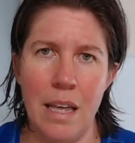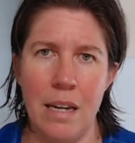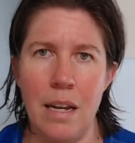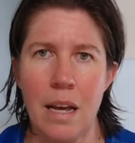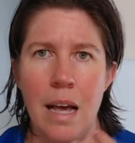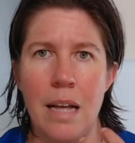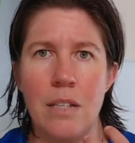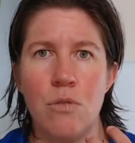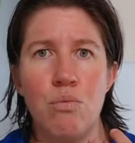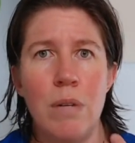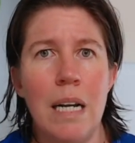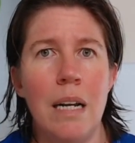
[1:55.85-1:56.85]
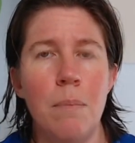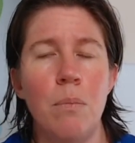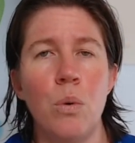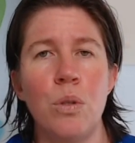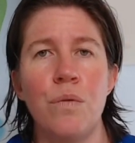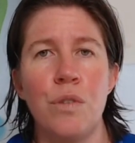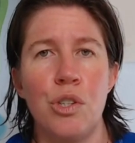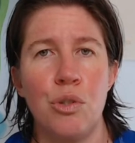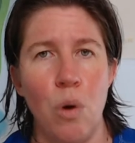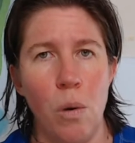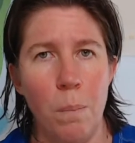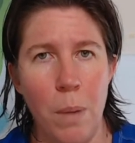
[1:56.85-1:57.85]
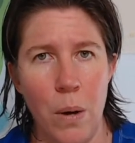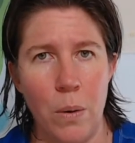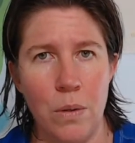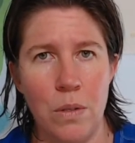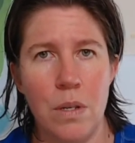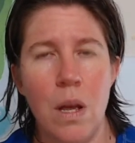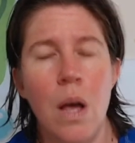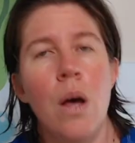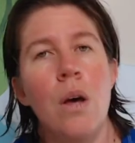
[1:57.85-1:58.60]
that it's really important for strong bones.